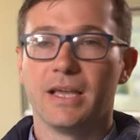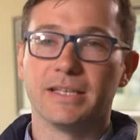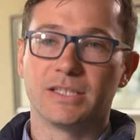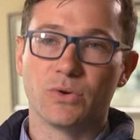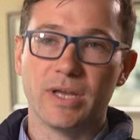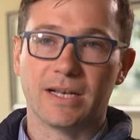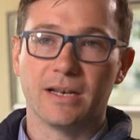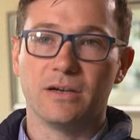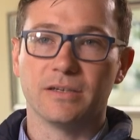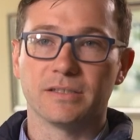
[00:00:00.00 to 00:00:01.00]
it's a great
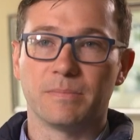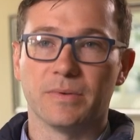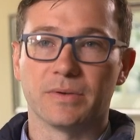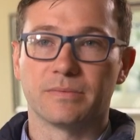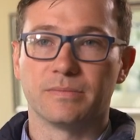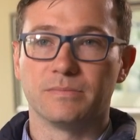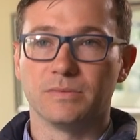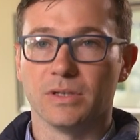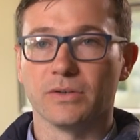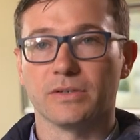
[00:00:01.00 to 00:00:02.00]
loss, but
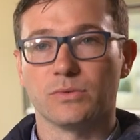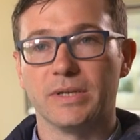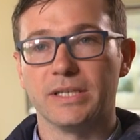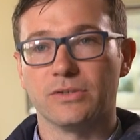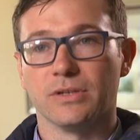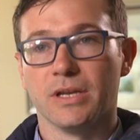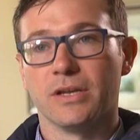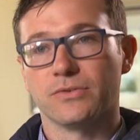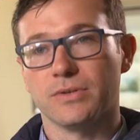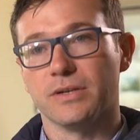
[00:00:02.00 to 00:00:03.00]
at
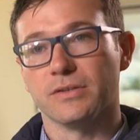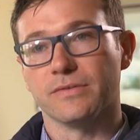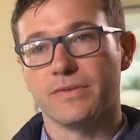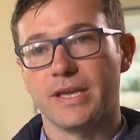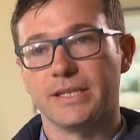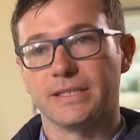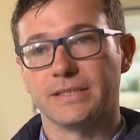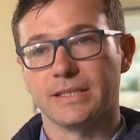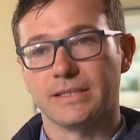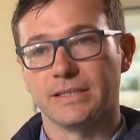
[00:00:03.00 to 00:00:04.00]
23 years of age,
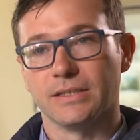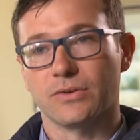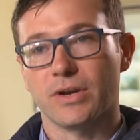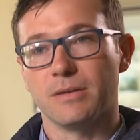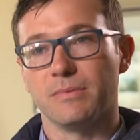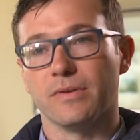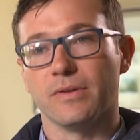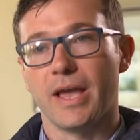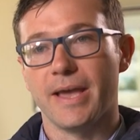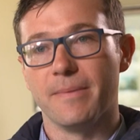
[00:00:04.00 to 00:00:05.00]
it's it's an
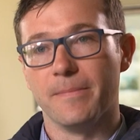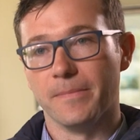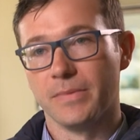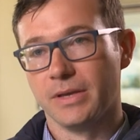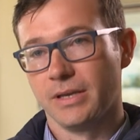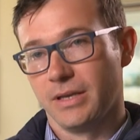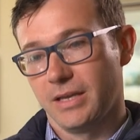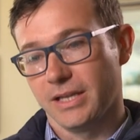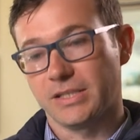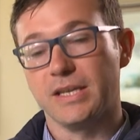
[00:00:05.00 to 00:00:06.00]
incredible um,
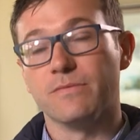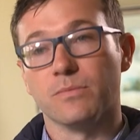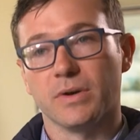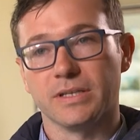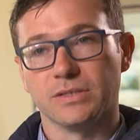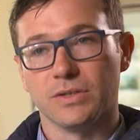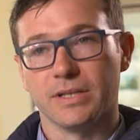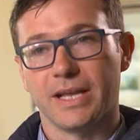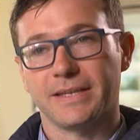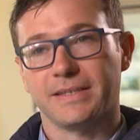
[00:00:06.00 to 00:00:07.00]
achievement what he's done
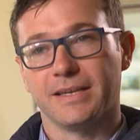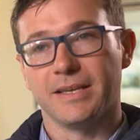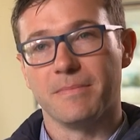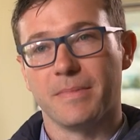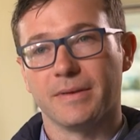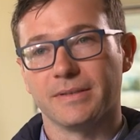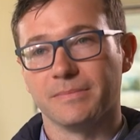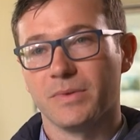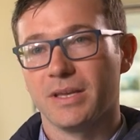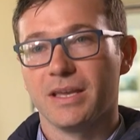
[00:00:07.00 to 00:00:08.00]
in that time. Uh,